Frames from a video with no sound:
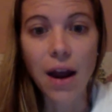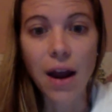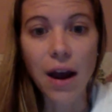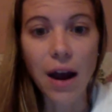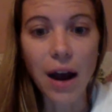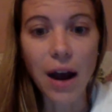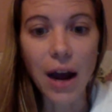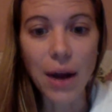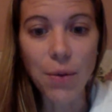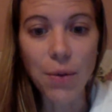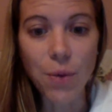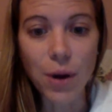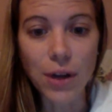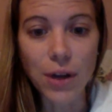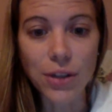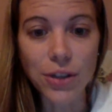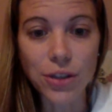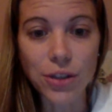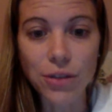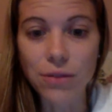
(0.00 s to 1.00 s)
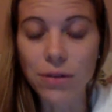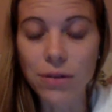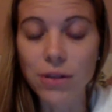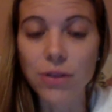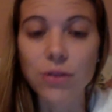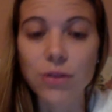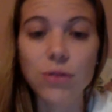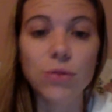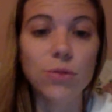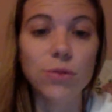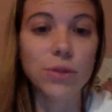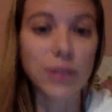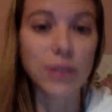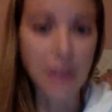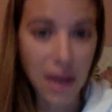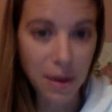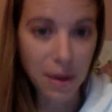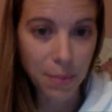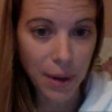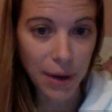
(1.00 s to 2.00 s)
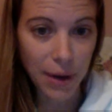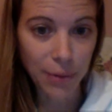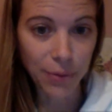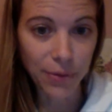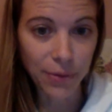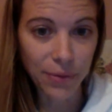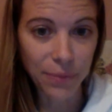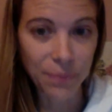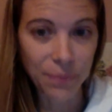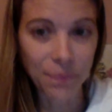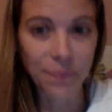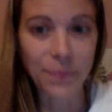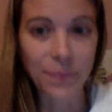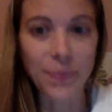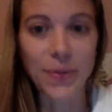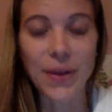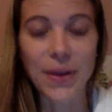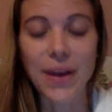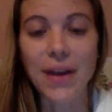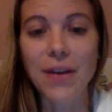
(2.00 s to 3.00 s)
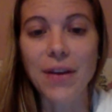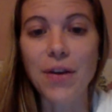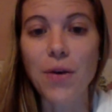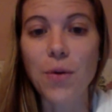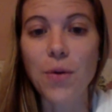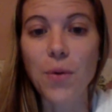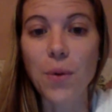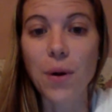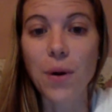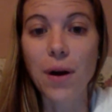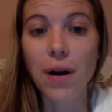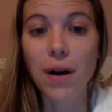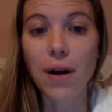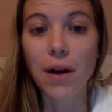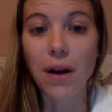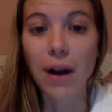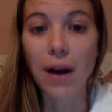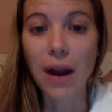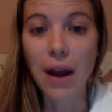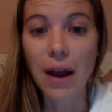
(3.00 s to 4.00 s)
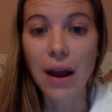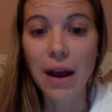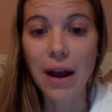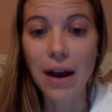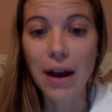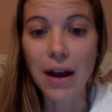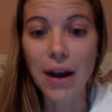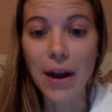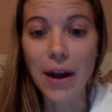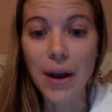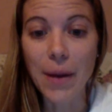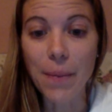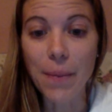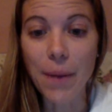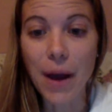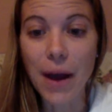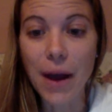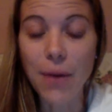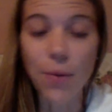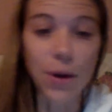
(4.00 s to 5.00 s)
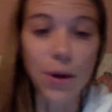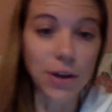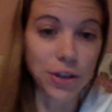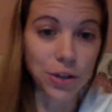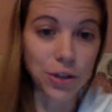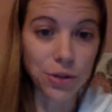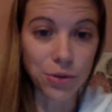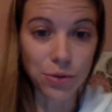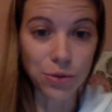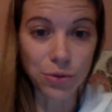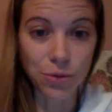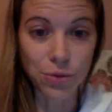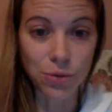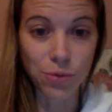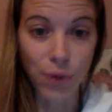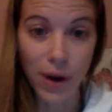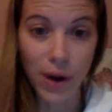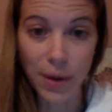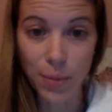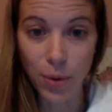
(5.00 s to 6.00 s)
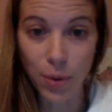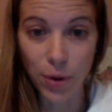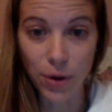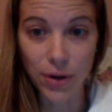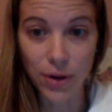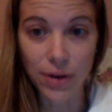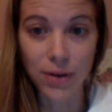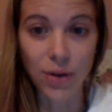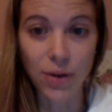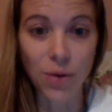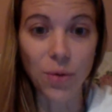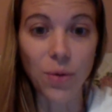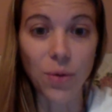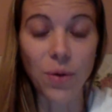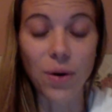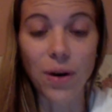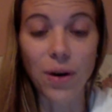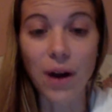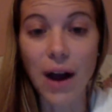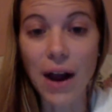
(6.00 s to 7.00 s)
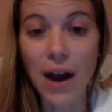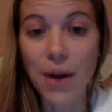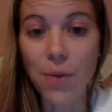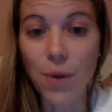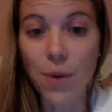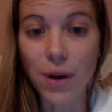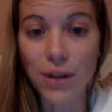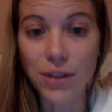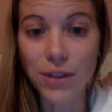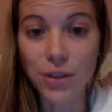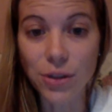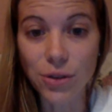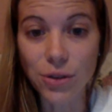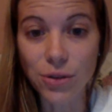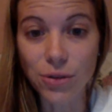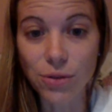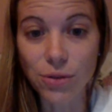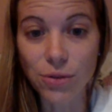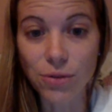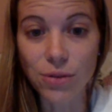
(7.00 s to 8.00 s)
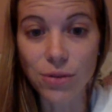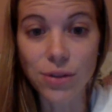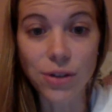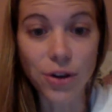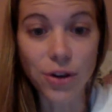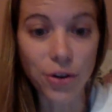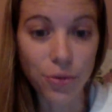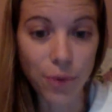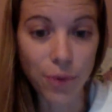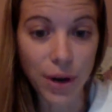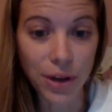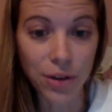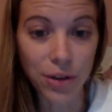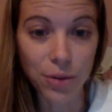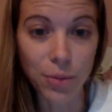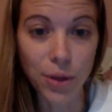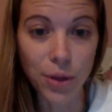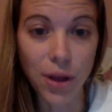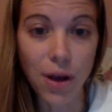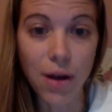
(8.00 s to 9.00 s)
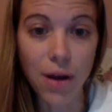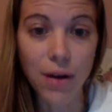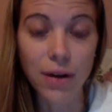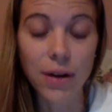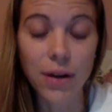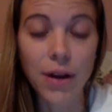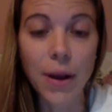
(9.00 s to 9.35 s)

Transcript: I want to lose 10 pounds, okay? Or I want to write a book, or I want to start a regular blog,